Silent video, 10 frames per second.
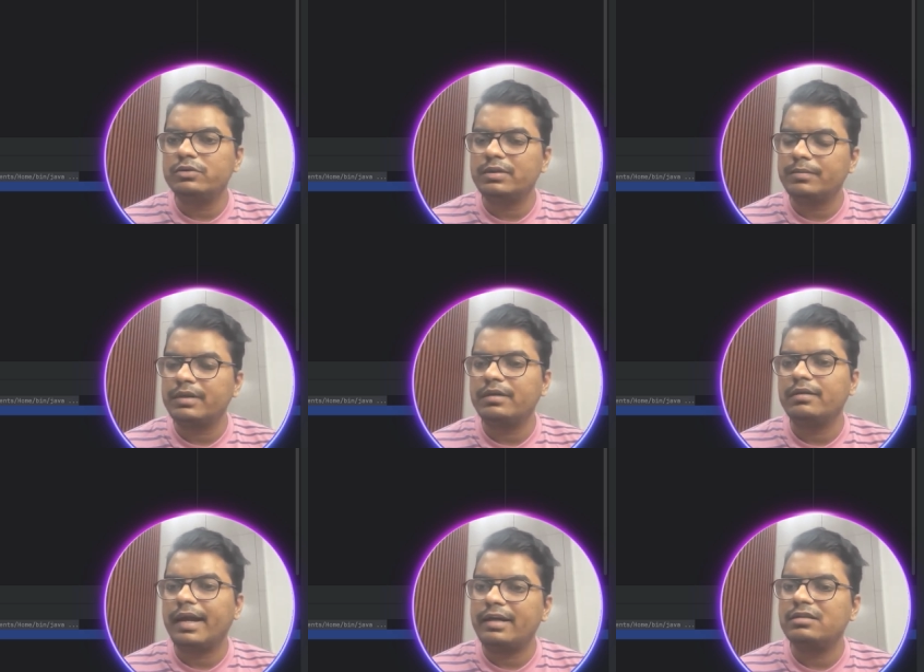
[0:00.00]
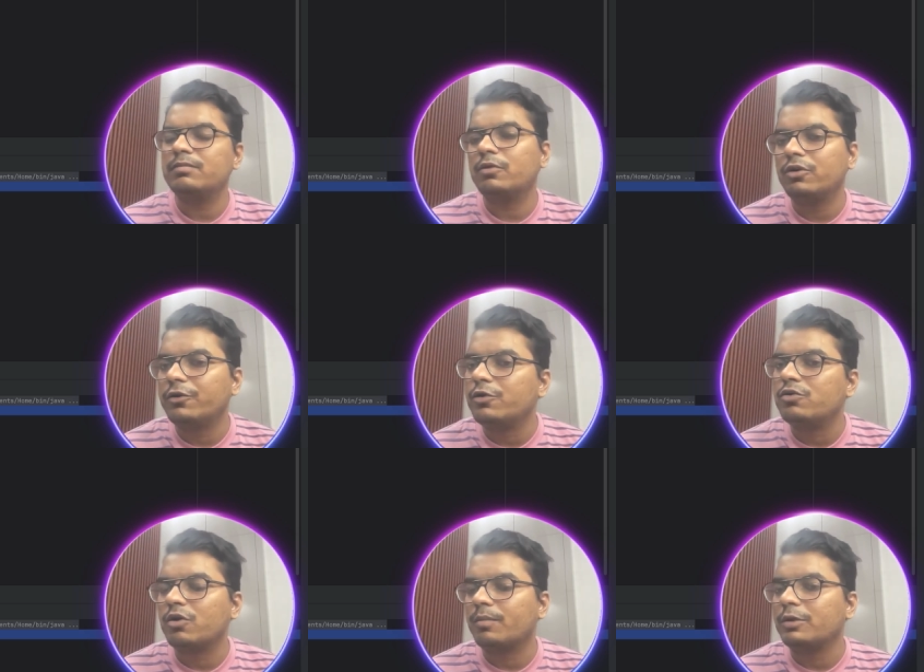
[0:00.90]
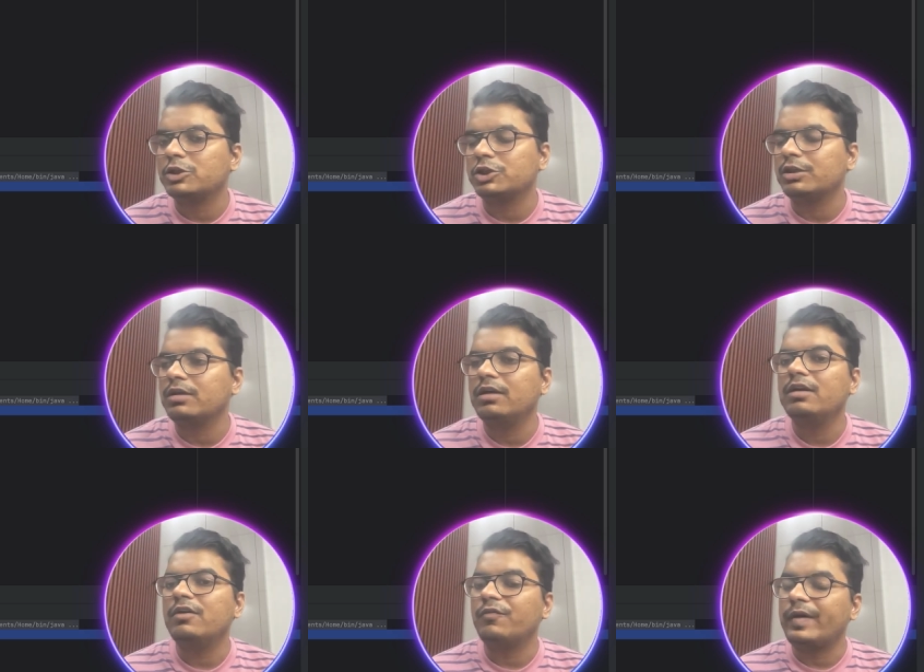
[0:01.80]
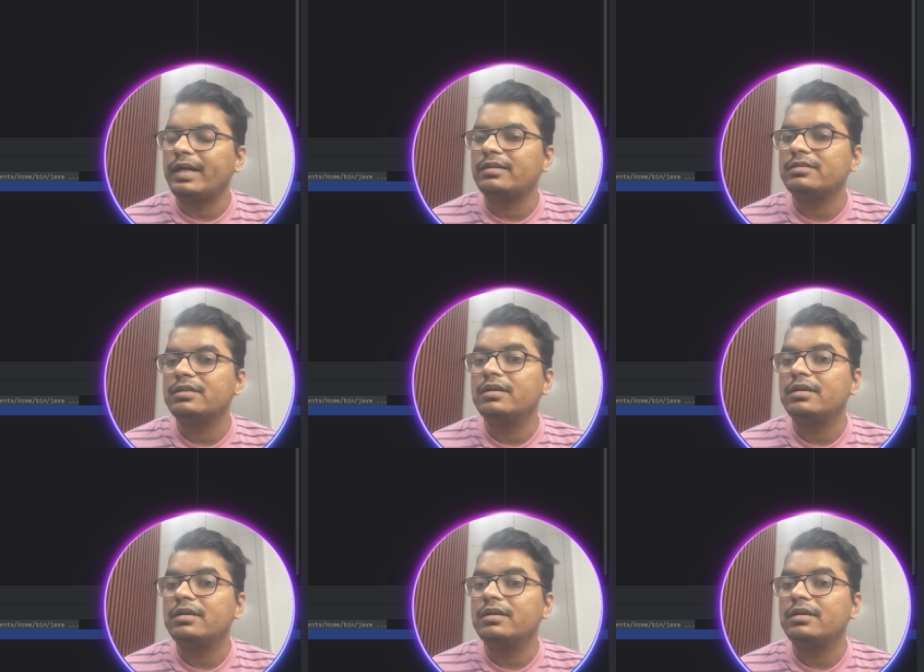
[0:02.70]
something nice about the reduce operation when